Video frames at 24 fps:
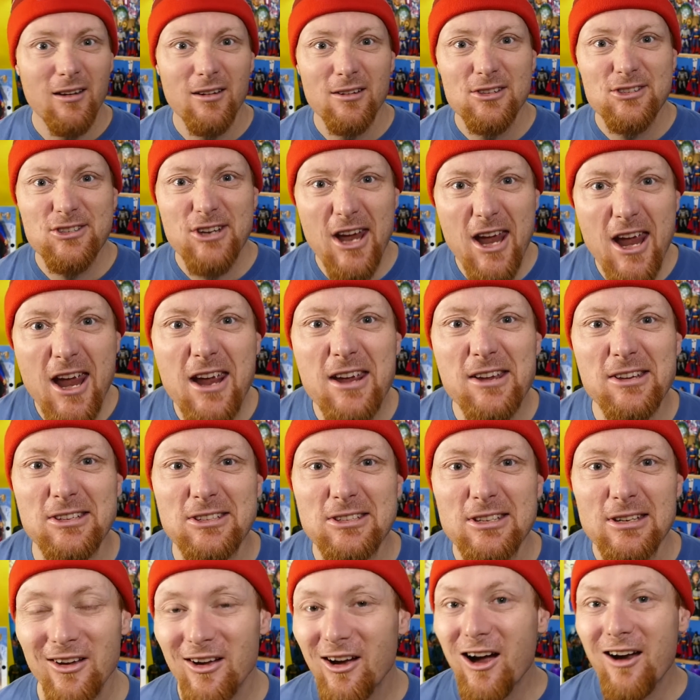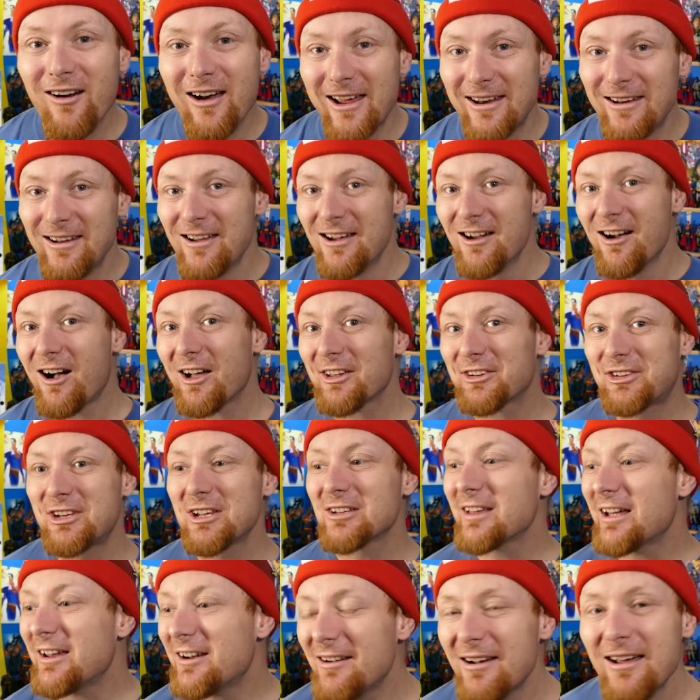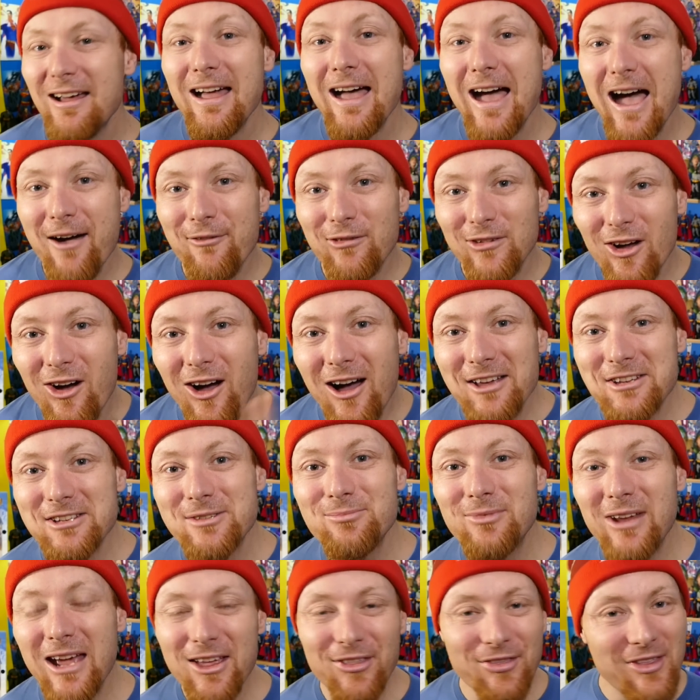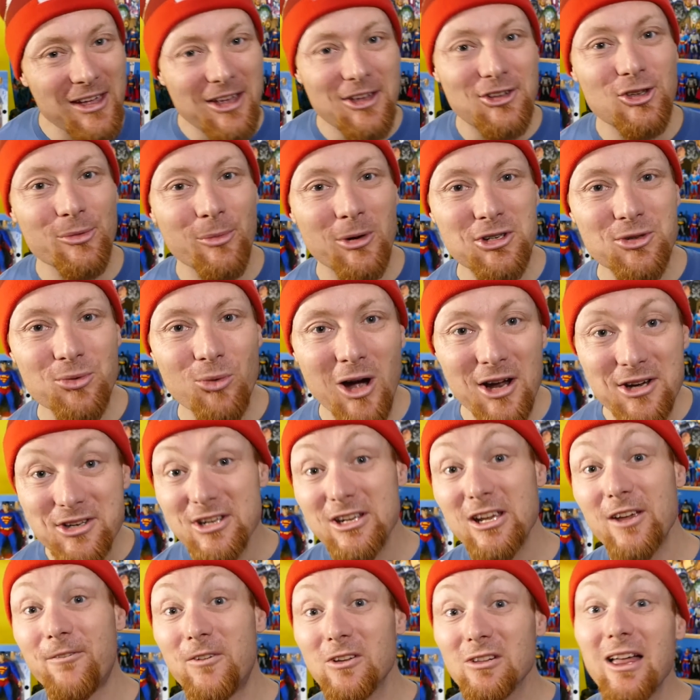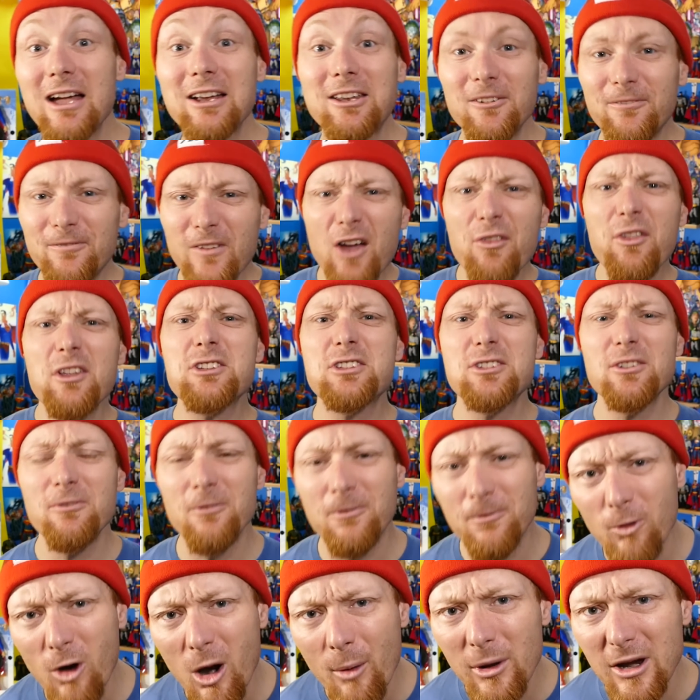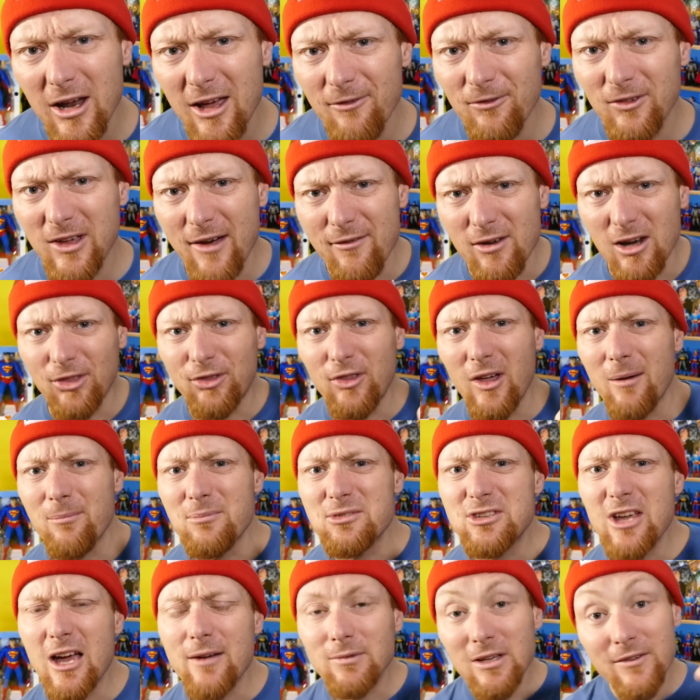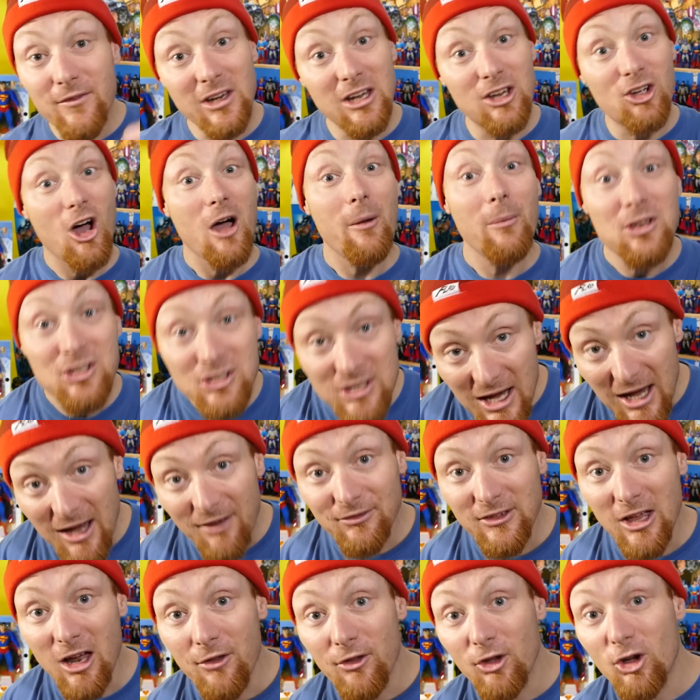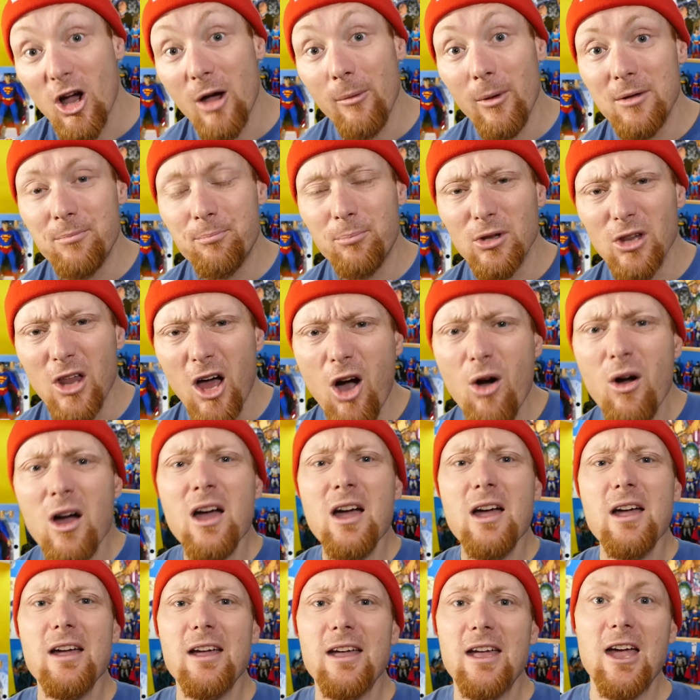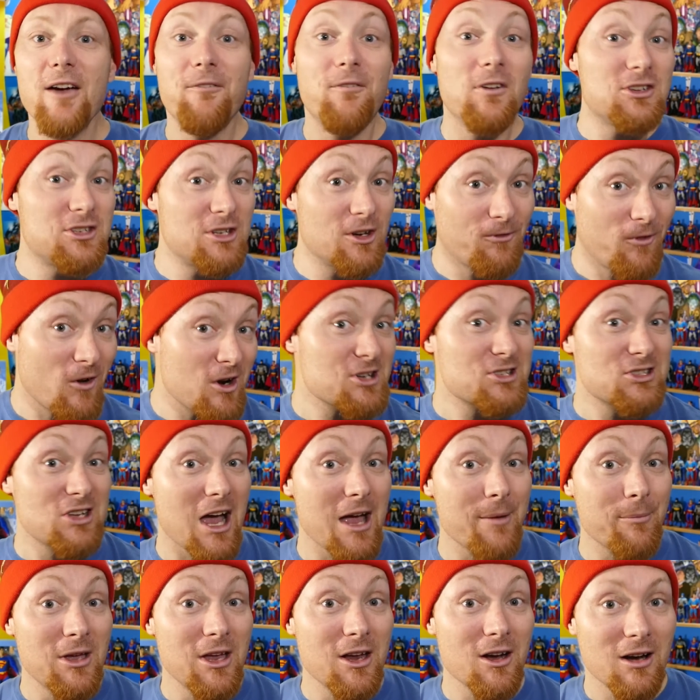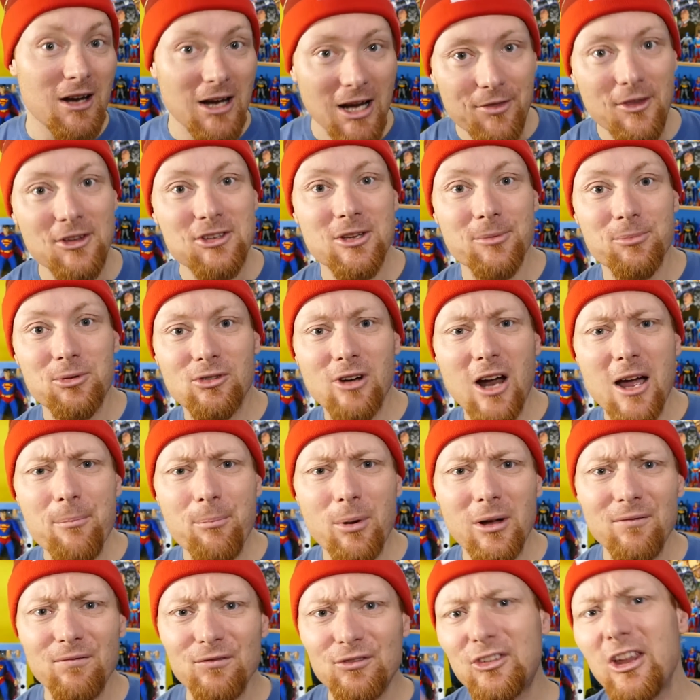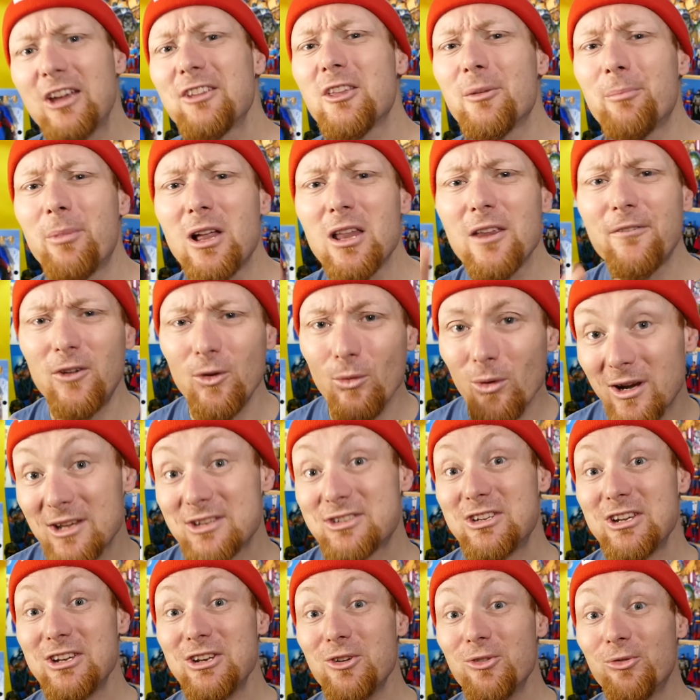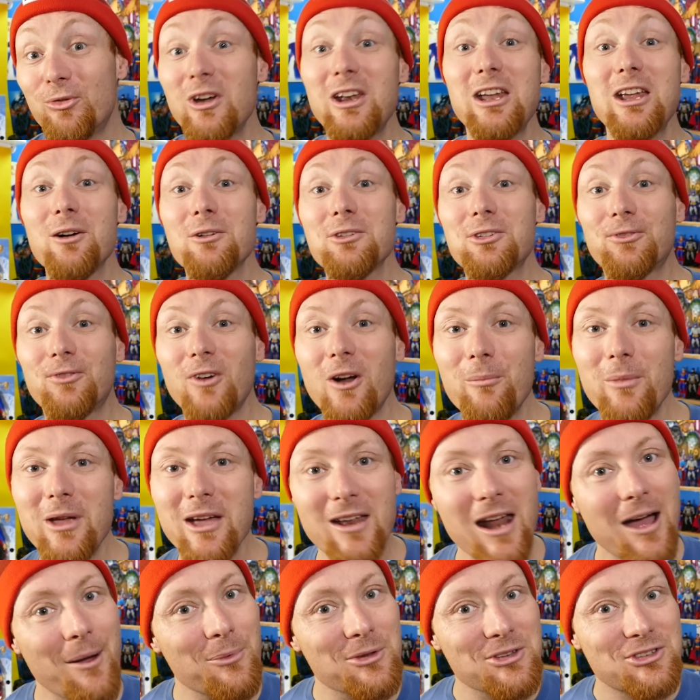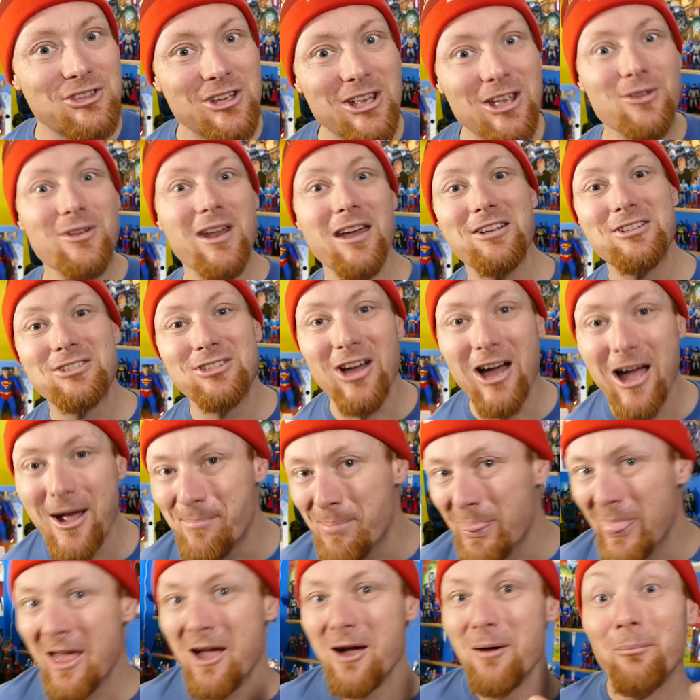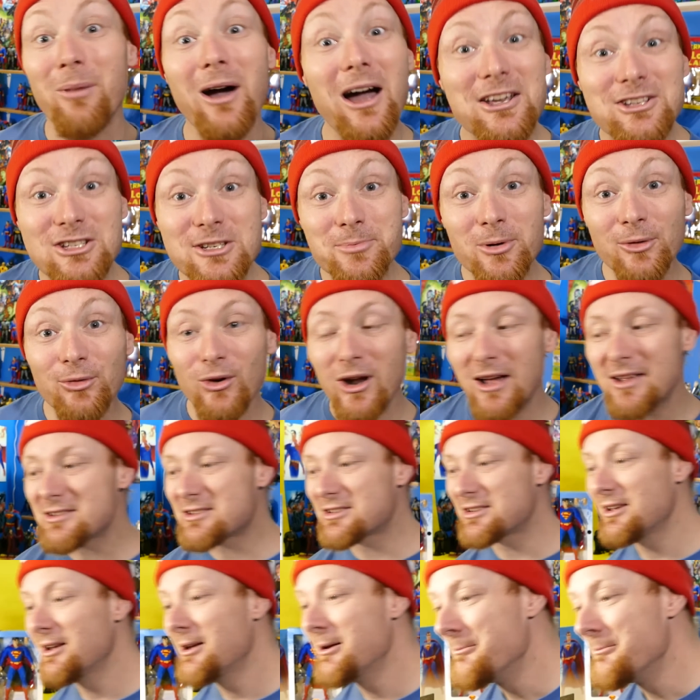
Jeez! Alright, I'll see you later. Have an awesome day. Thank you so much for watching. If you liked it, found this informative, give it a thumbs up. Leave any comments you have down in the comment below. If it's your first time here, hit the subscribe button, ding the bell if you want to see new videos from me, and I will see you next time. Bye, super friends.